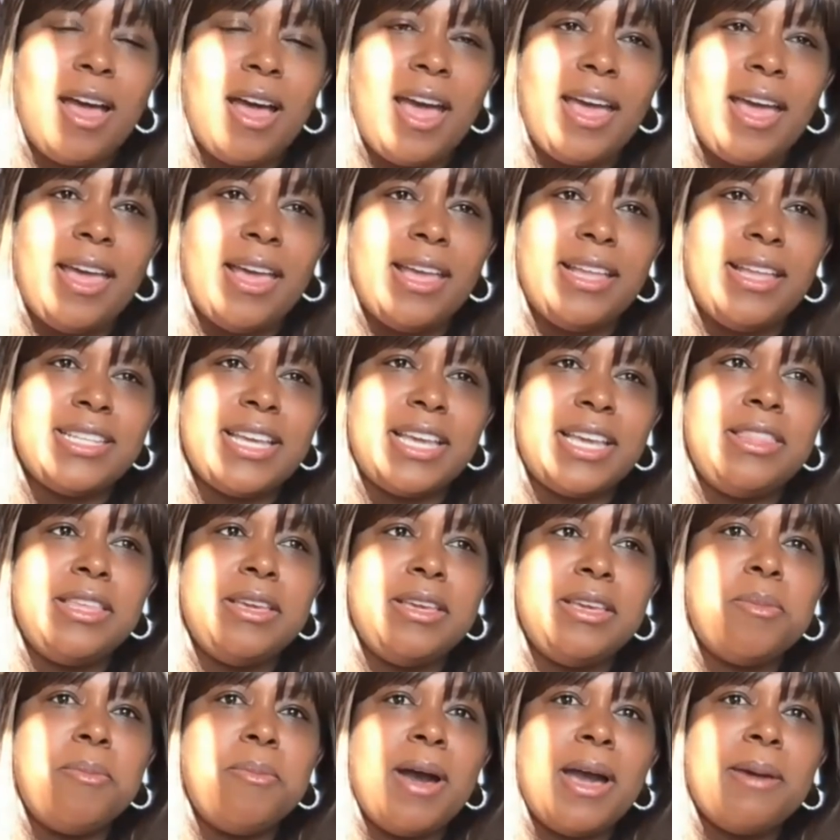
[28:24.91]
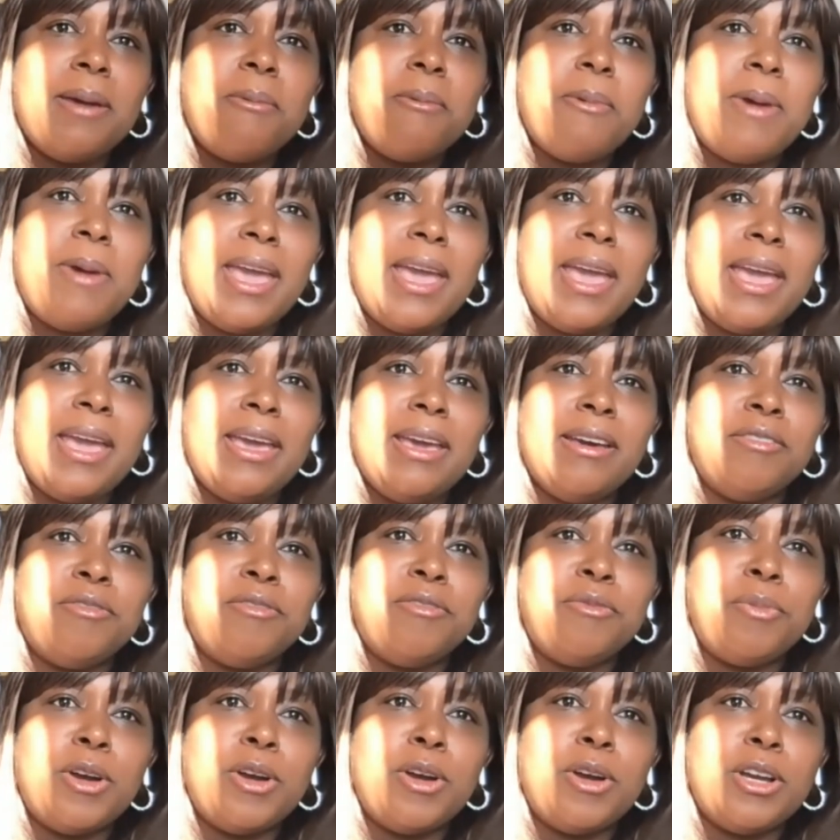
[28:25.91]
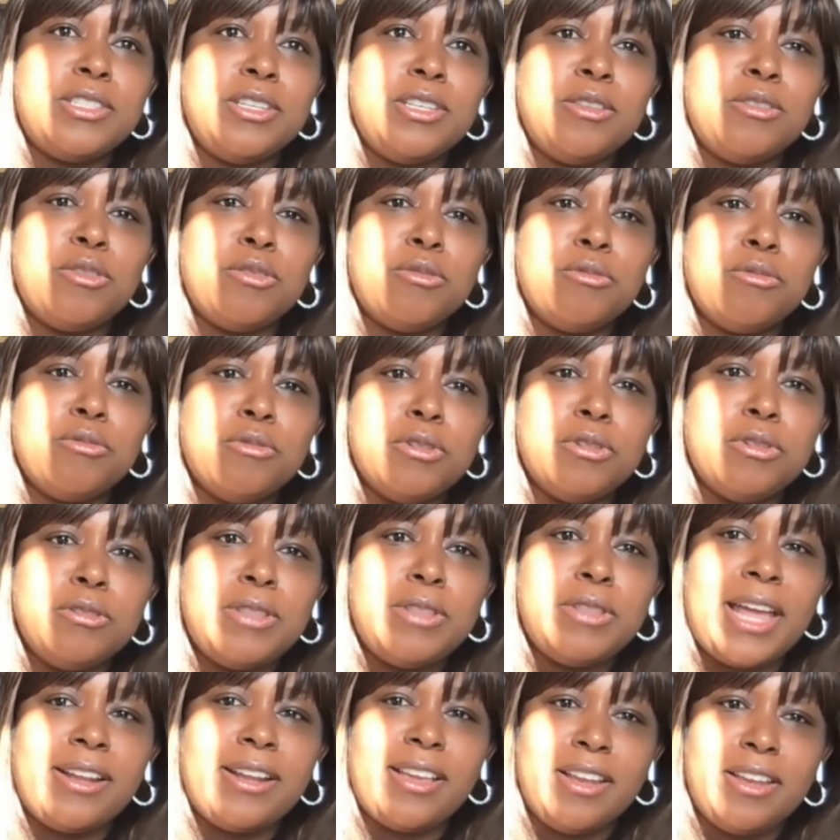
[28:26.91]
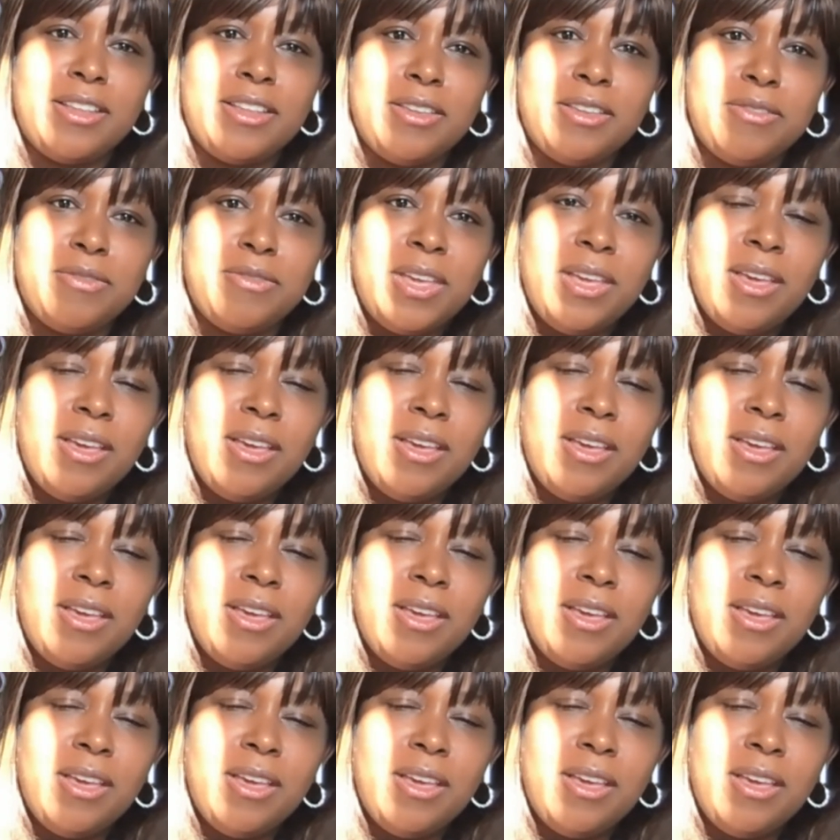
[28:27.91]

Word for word: And I think my way of parsing through that kind of